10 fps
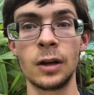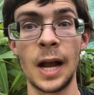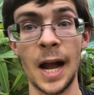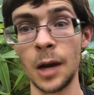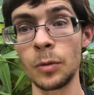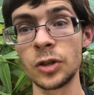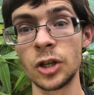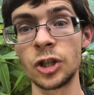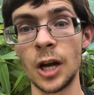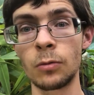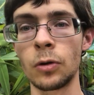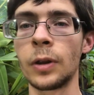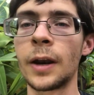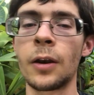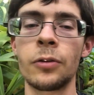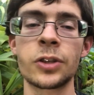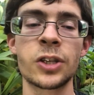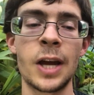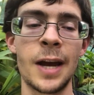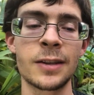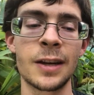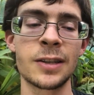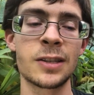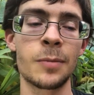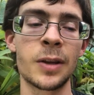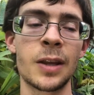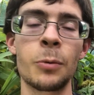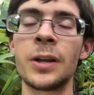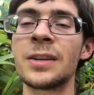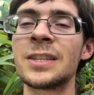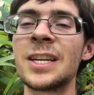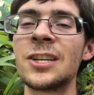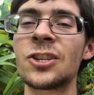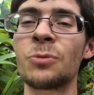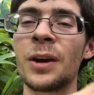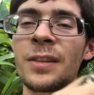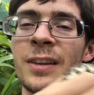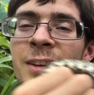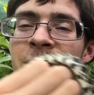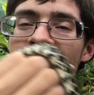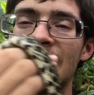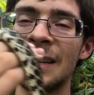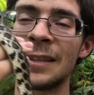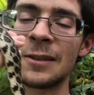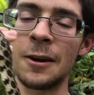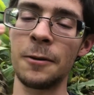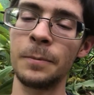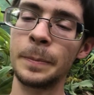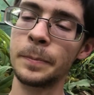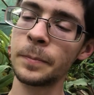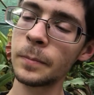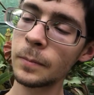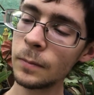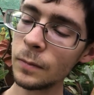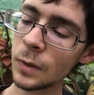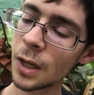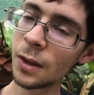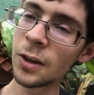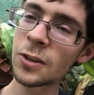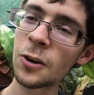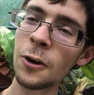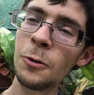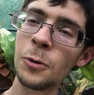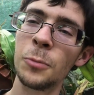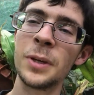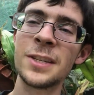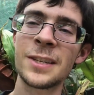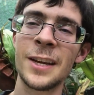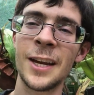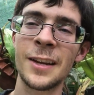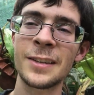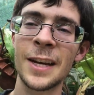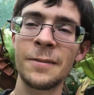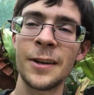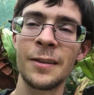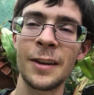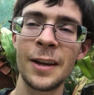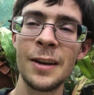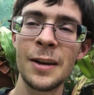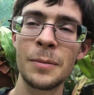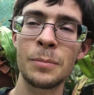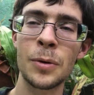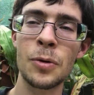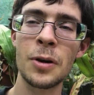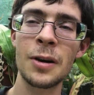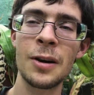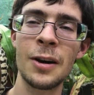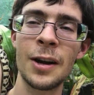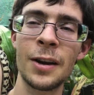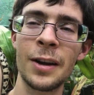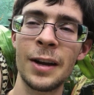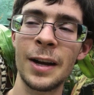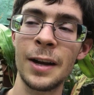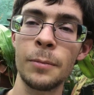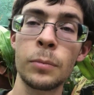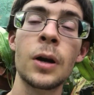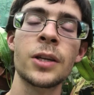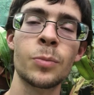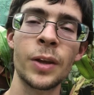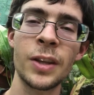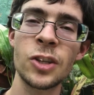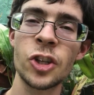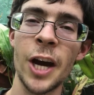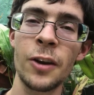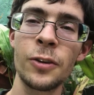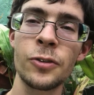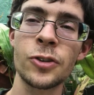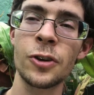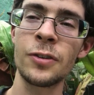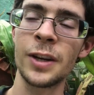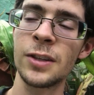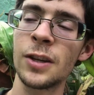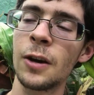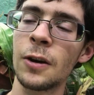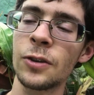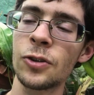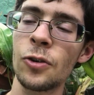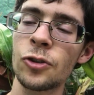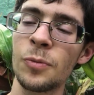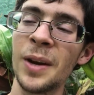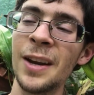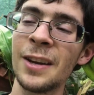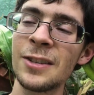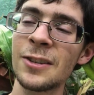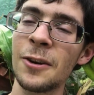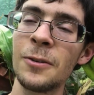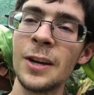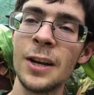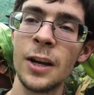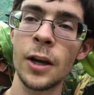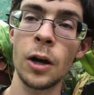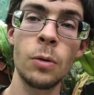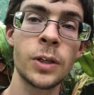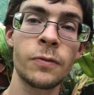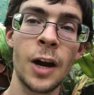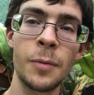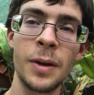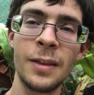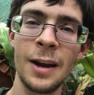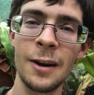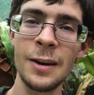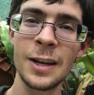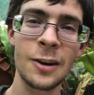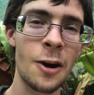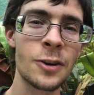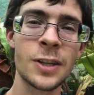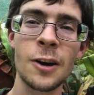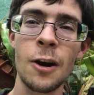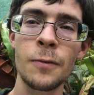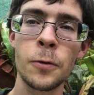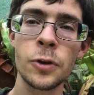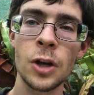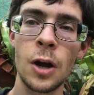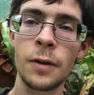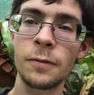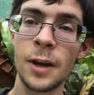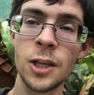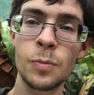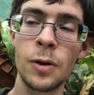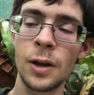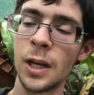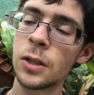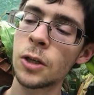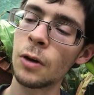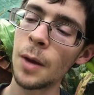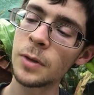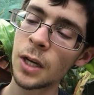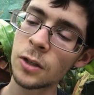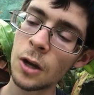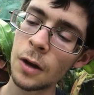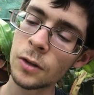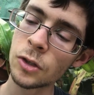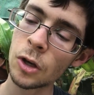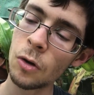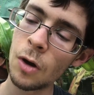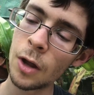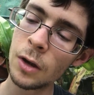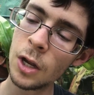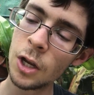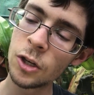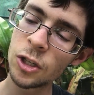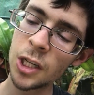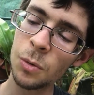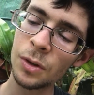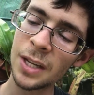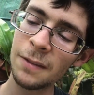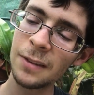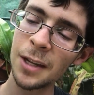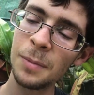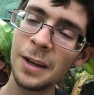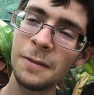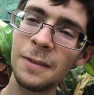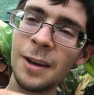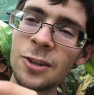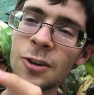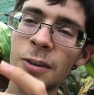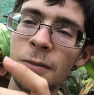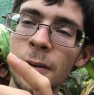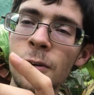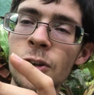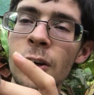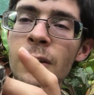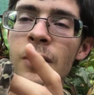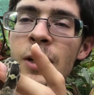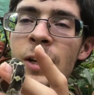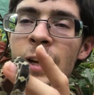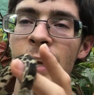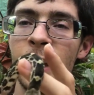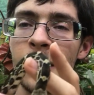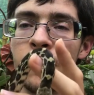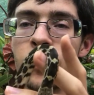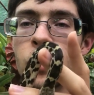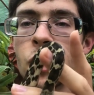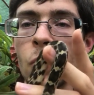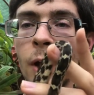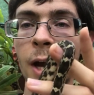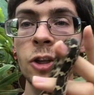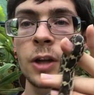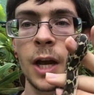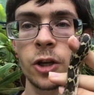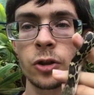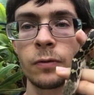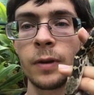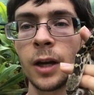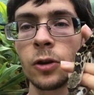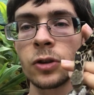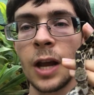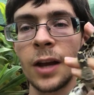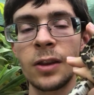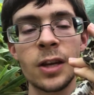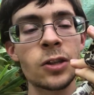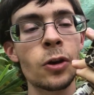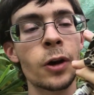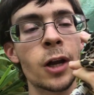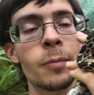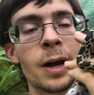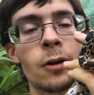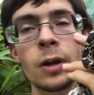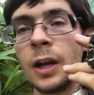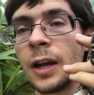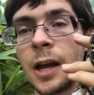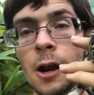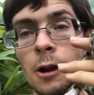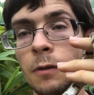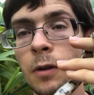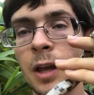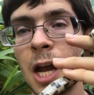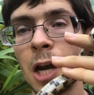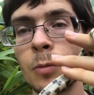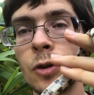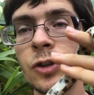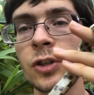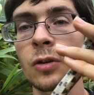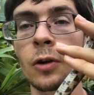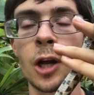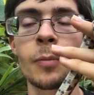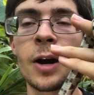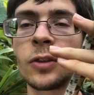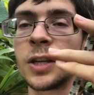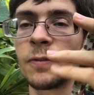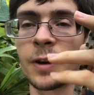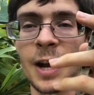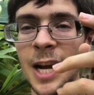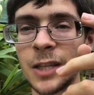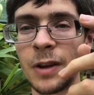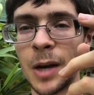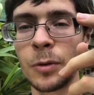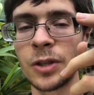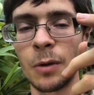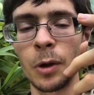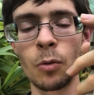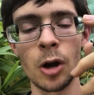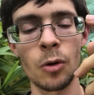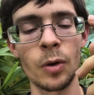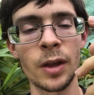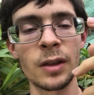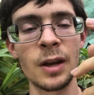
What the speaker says: animals in general, let alone snakes, and it's something that we can teach with. So this girl we'll be seeing definitely more on possibly this channel. You'll certainly see her on social media, so you can always find me there, Carlton Carnivores, on Facebook, Instagram, TikTok, and so on. She will definitely be a feature in the future. If you enjoy educational videos like this, learning about caring for the animals, learning about the different kinds of animals that we work with,